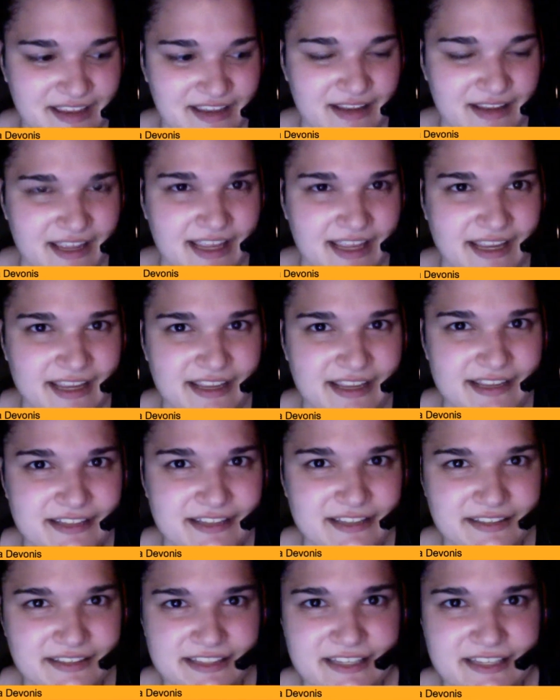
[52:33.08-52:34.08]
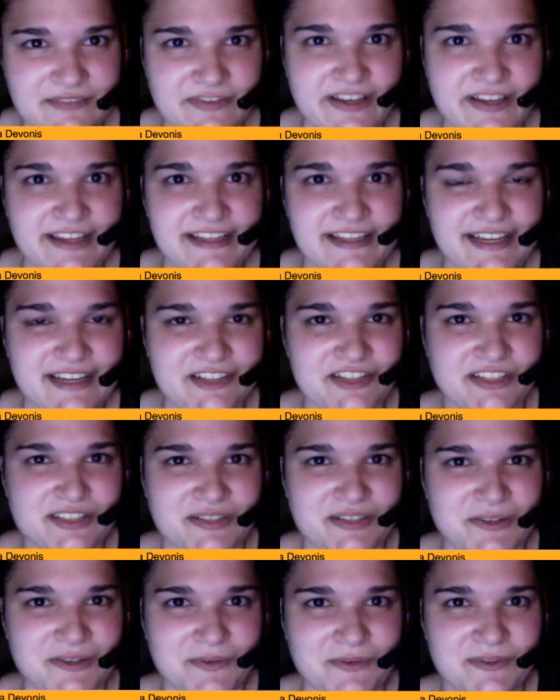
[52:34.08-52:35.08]
And Levi actually
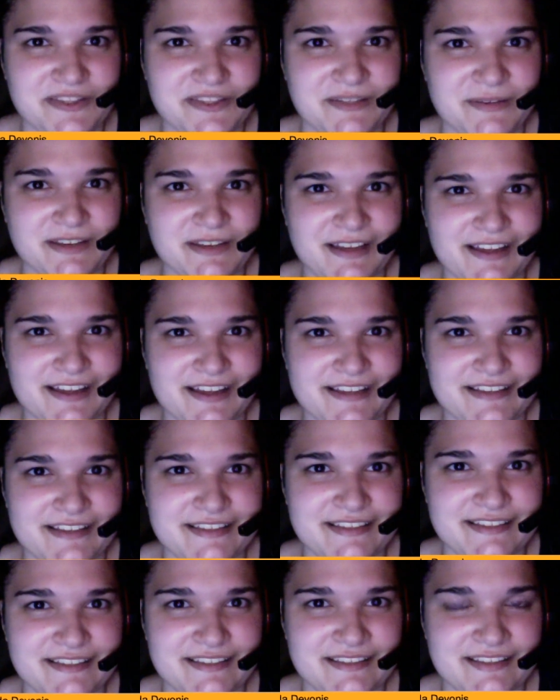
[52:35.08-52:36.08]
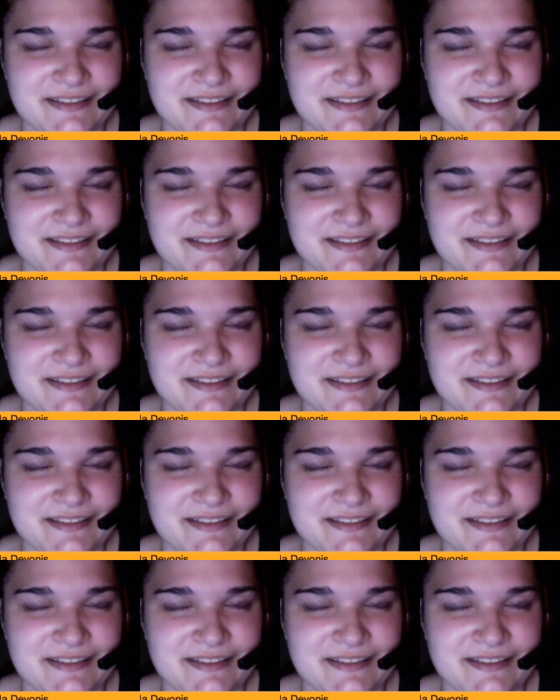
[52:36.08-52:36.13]
told the guys,